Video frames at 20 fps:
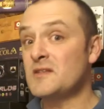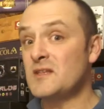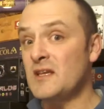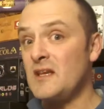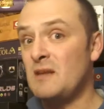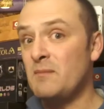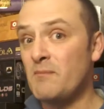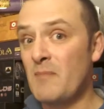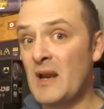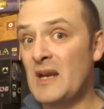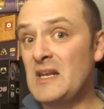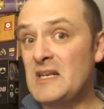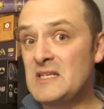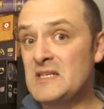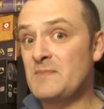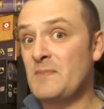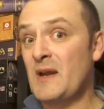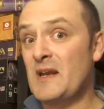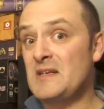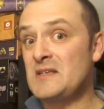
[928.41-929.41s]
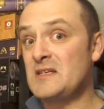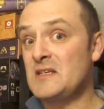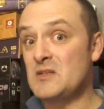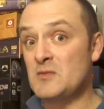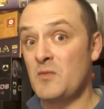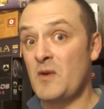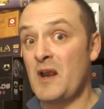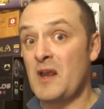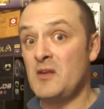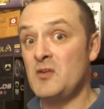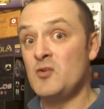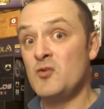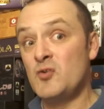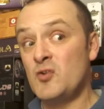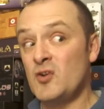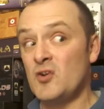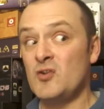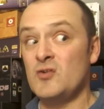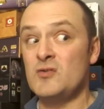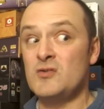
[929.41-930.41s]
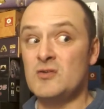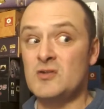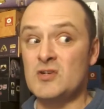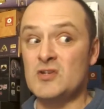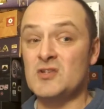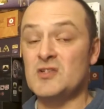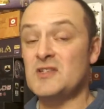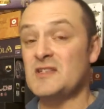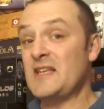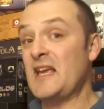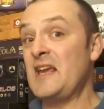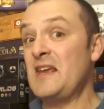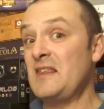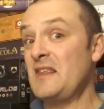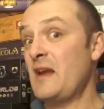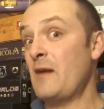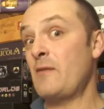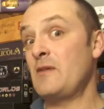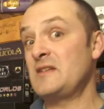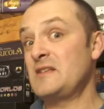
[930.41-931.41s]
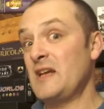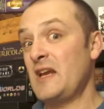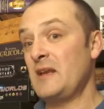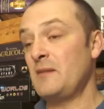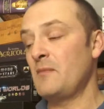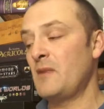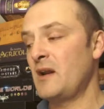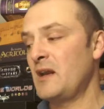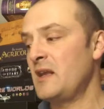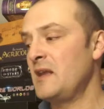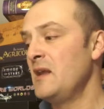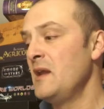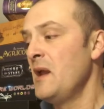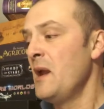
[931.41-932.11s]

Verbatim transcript: the money spaces where you could just stay there and take money